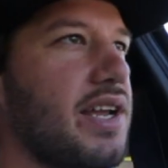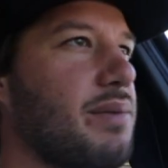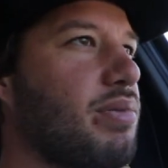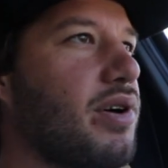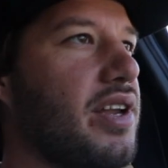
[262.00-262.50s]

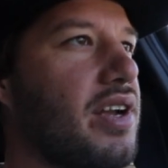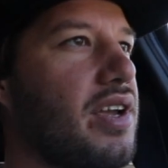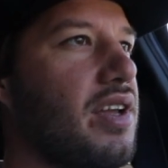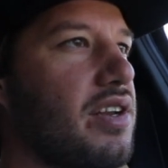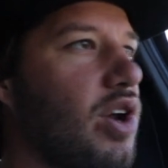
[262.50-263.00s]
can put
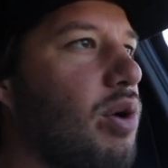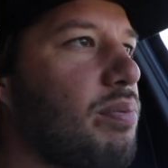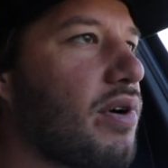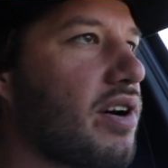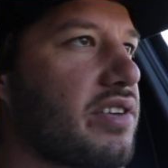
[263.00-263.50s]

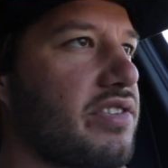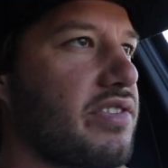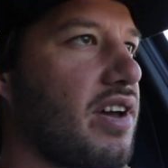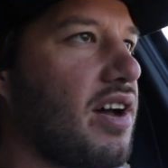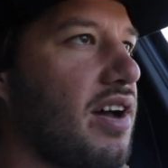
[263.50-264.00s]

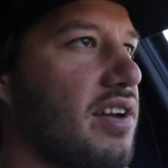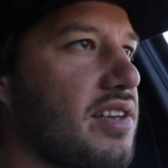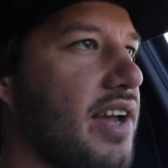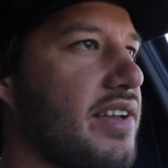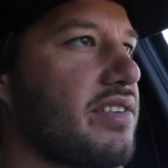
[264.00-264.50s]
notebooks,
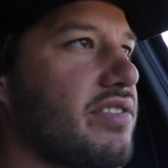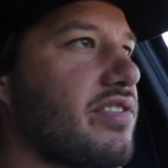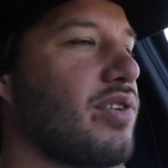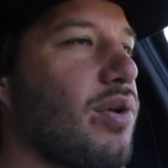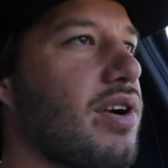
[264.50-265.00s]
I can
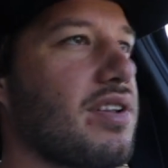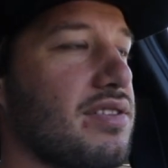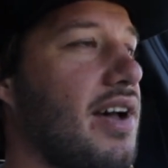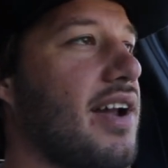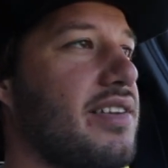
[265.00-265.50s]
store a
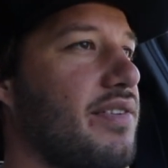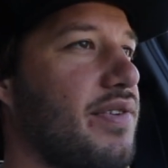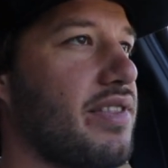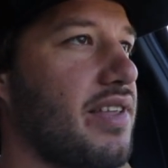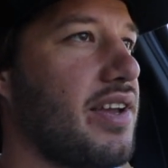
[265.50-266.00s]
lot of
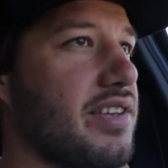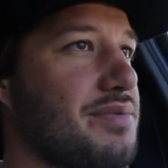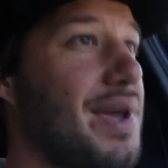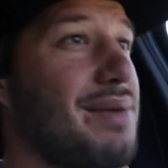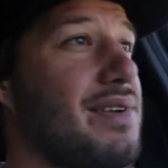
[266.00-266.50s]
different
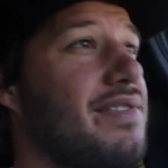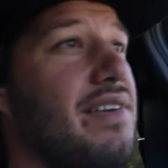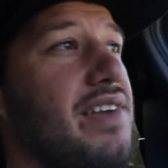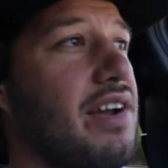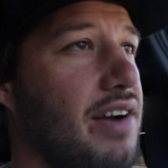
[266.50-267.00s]
things, maybe even
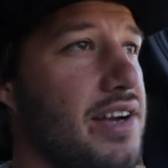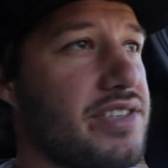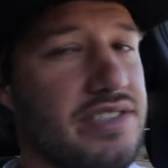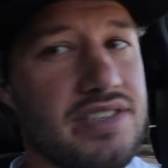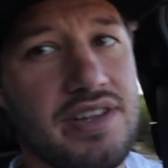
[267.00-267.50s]
have
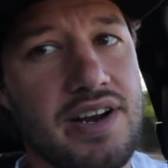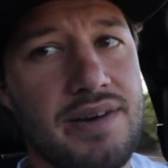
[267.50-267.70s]
decorations in there.